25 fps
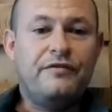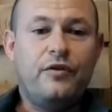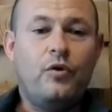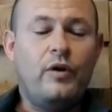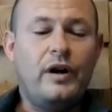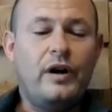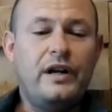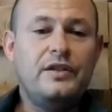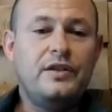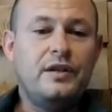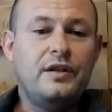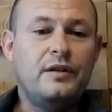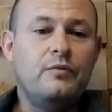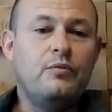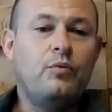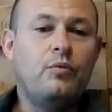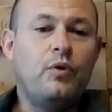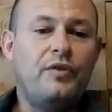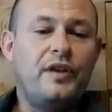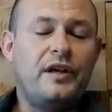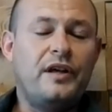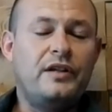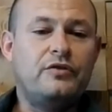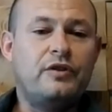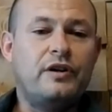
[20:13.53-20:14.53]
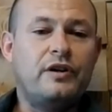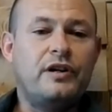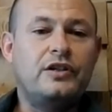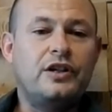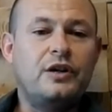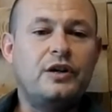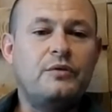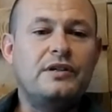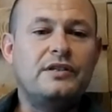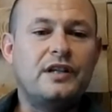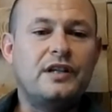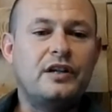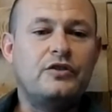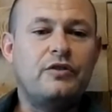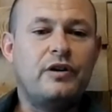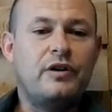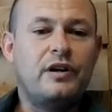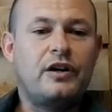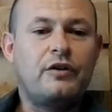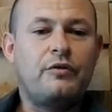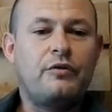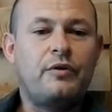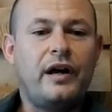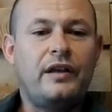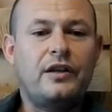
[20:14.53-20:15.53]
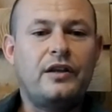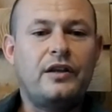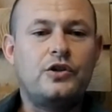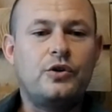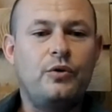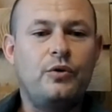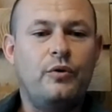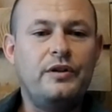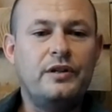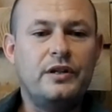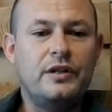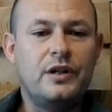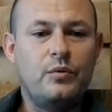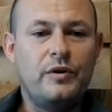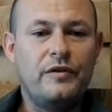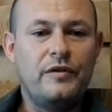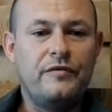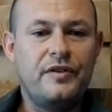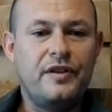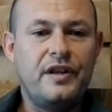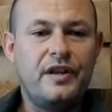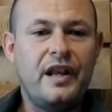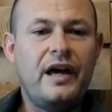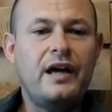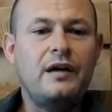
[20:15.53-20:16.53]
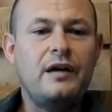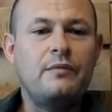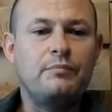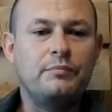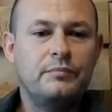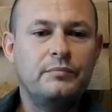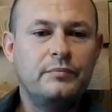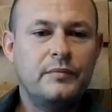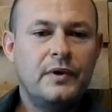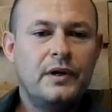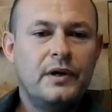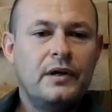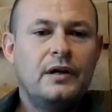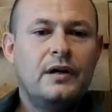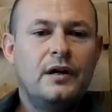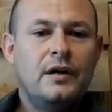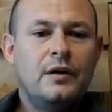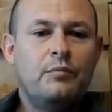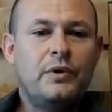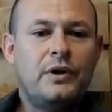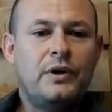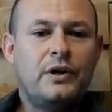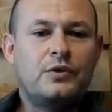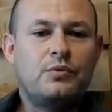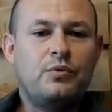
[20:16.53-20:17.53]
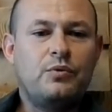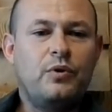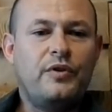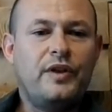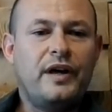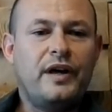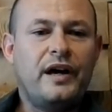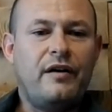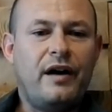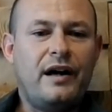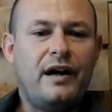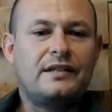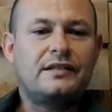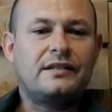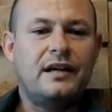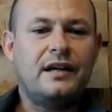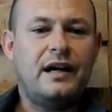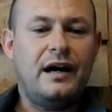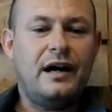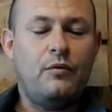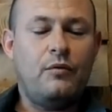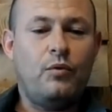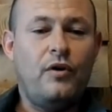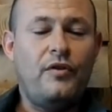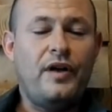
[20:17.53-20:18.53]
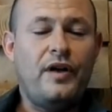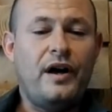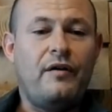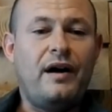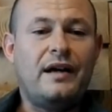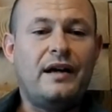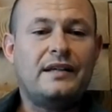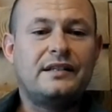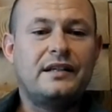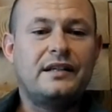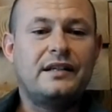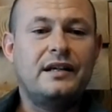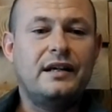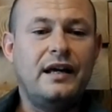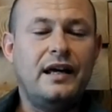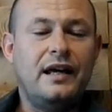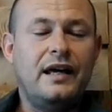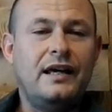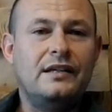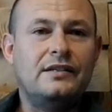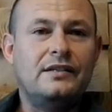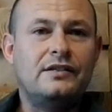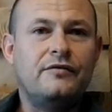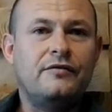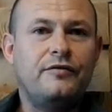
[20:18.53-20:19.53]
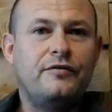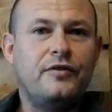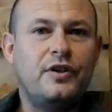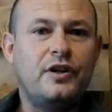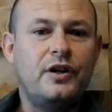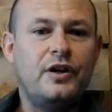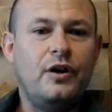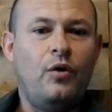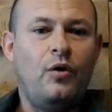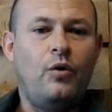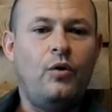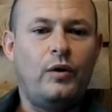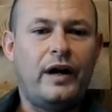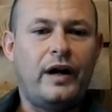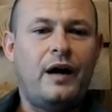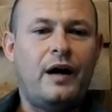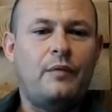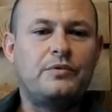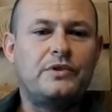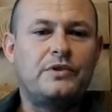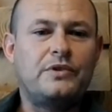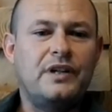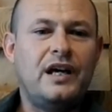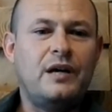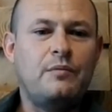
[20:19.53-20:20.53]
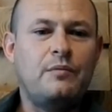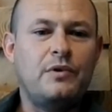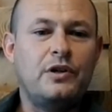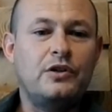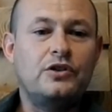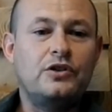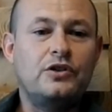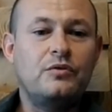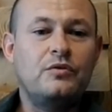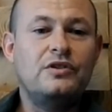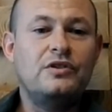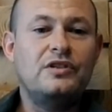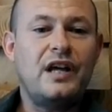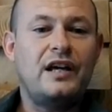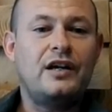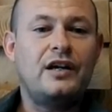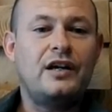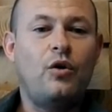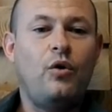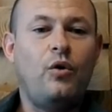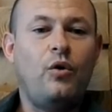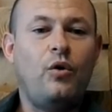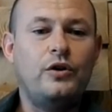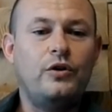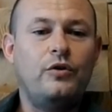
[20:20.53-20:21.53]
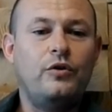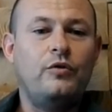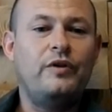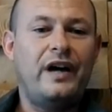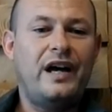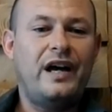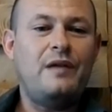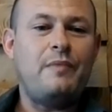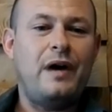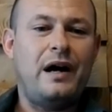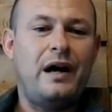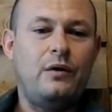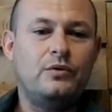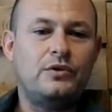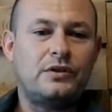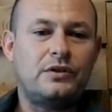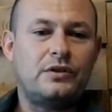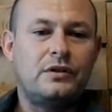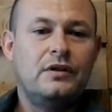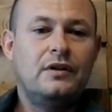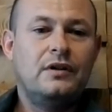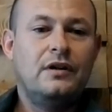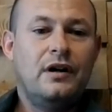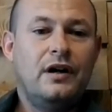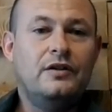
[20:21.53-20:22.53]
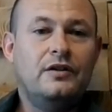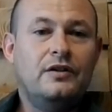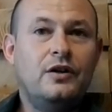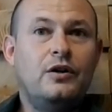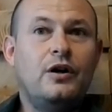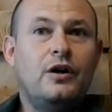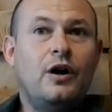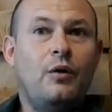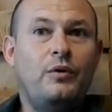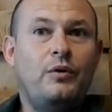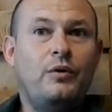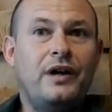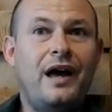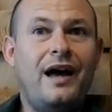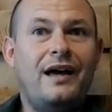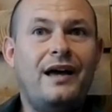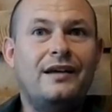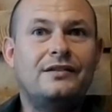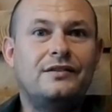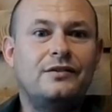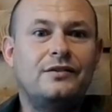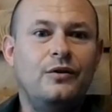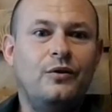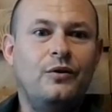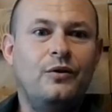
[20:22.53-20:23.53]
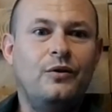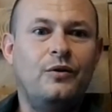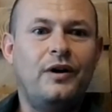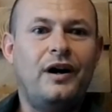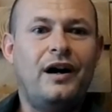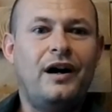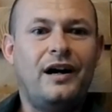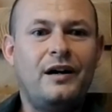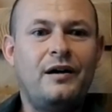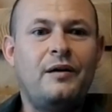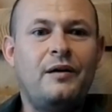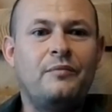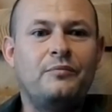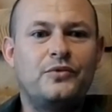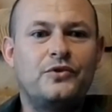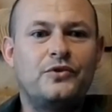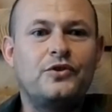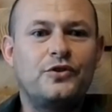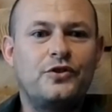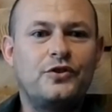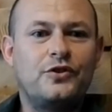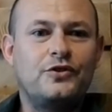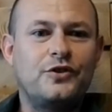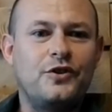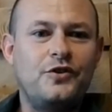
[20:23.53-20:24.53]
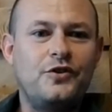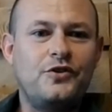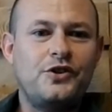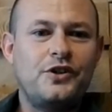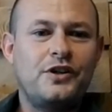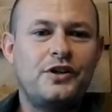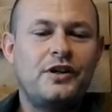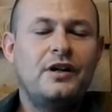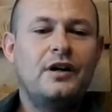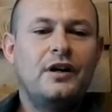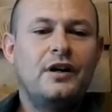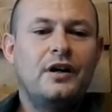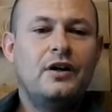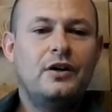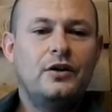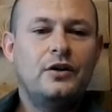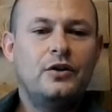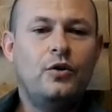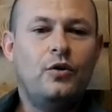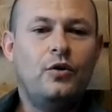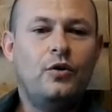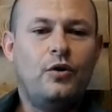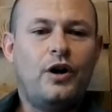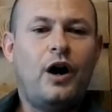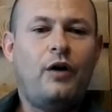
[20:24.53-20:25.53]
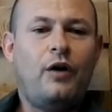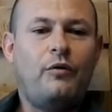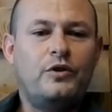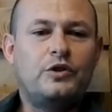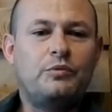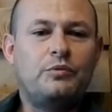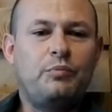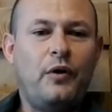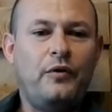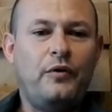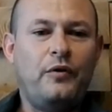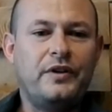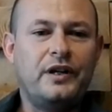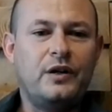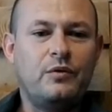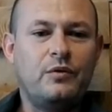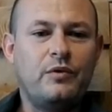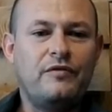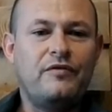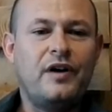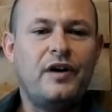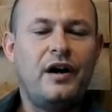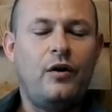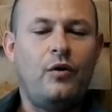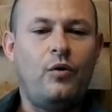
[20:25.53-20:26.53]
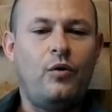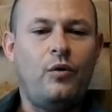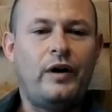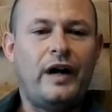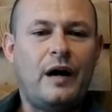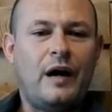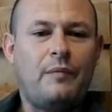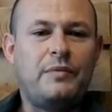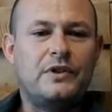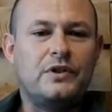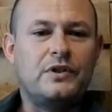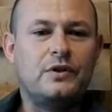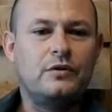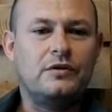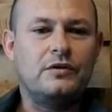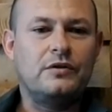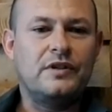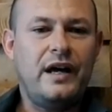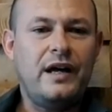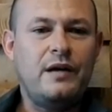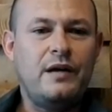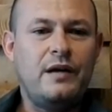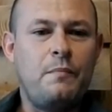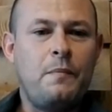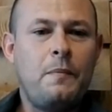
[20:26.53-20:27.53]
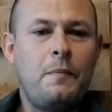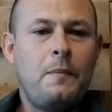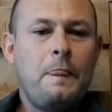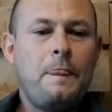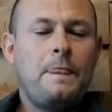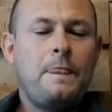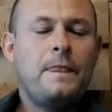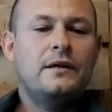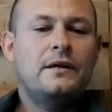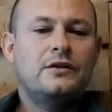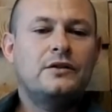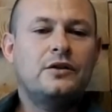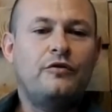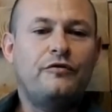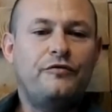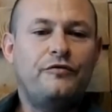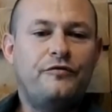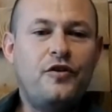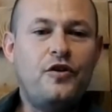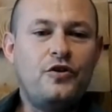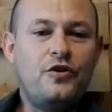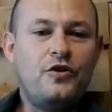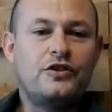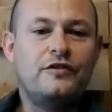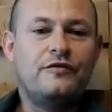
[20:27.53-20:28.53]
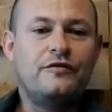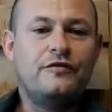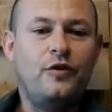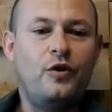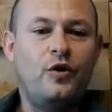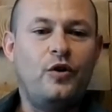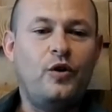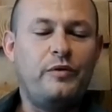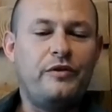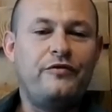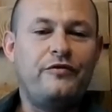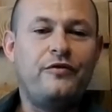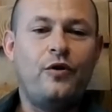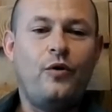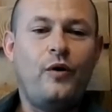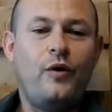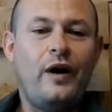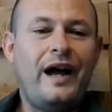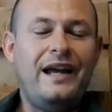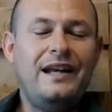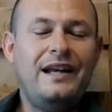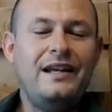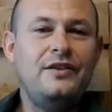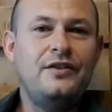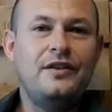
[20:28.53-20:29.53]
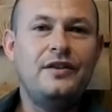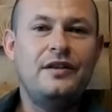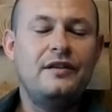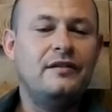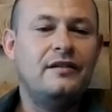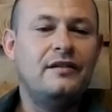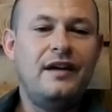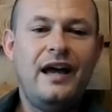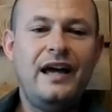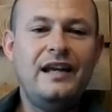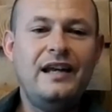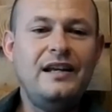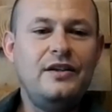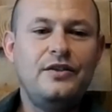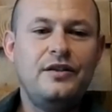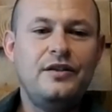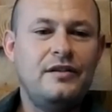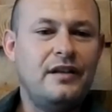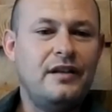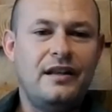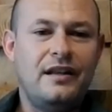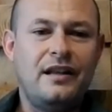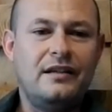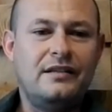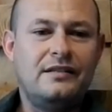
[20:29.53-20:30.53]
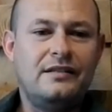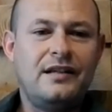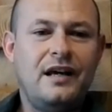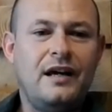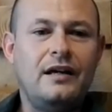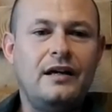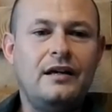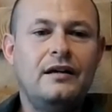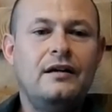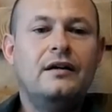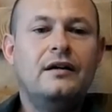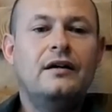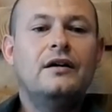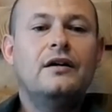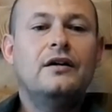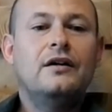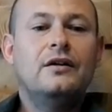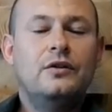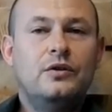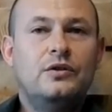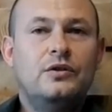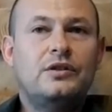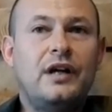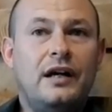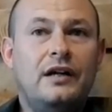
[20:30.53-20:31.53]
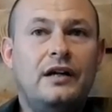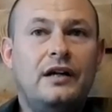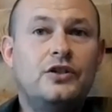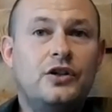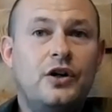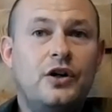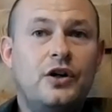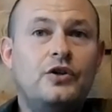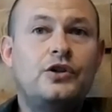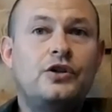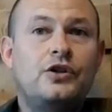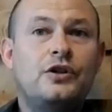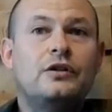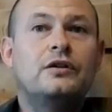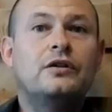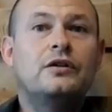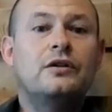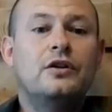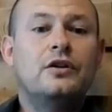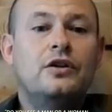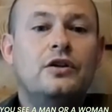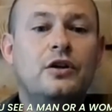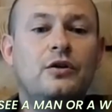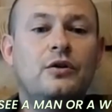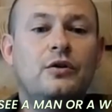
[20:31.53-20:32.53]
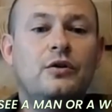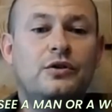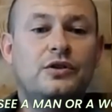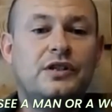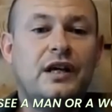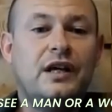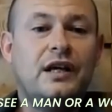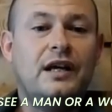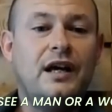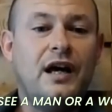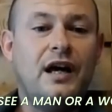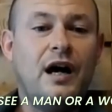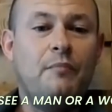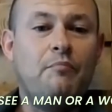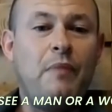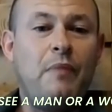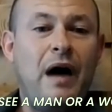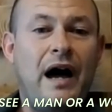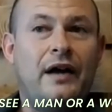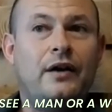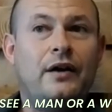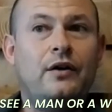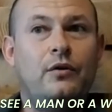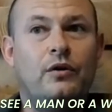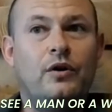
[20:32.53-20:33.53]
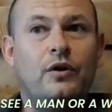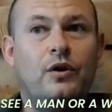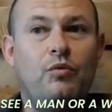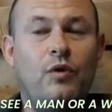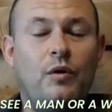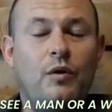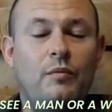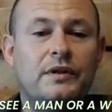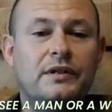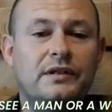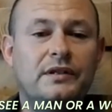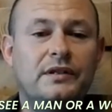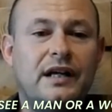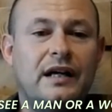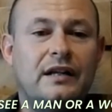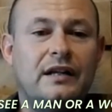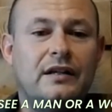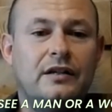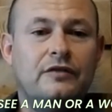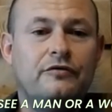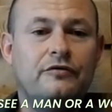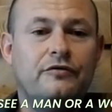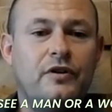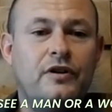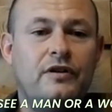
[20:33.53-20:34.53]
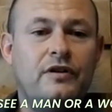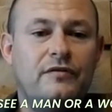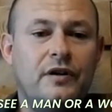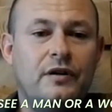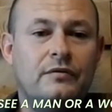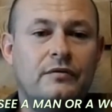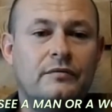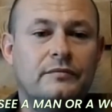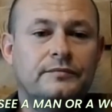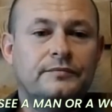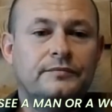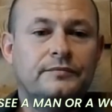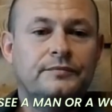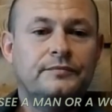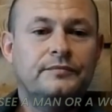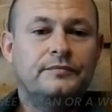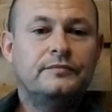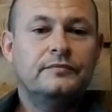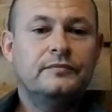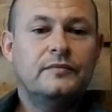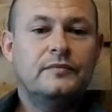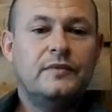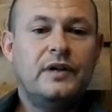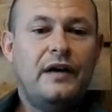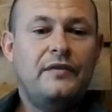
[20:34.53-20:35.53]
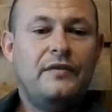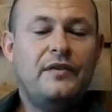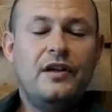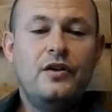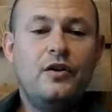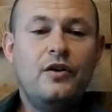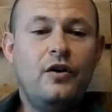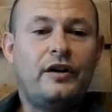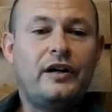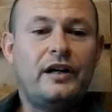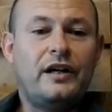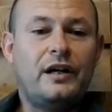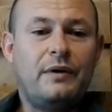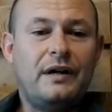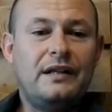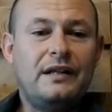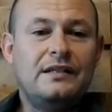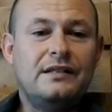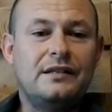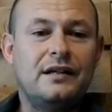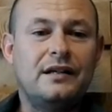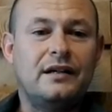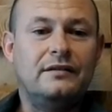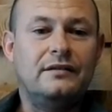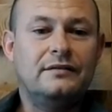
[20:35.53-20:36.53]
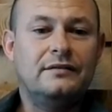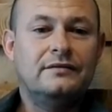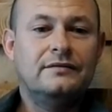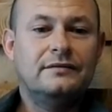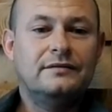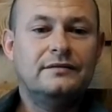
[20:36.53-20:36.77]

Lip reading: Before anything. What they're trying to do is they're trying to create the joinder with the name, because what they're asking is for the all caps name. And as soon as they call your name out and you go, yes, or I am such and such, you're corresponding with that all capitals name. So first of all, before anything that they say, you say, Judge, do you see a man or a woman standing in front of you? And they're not going to answer.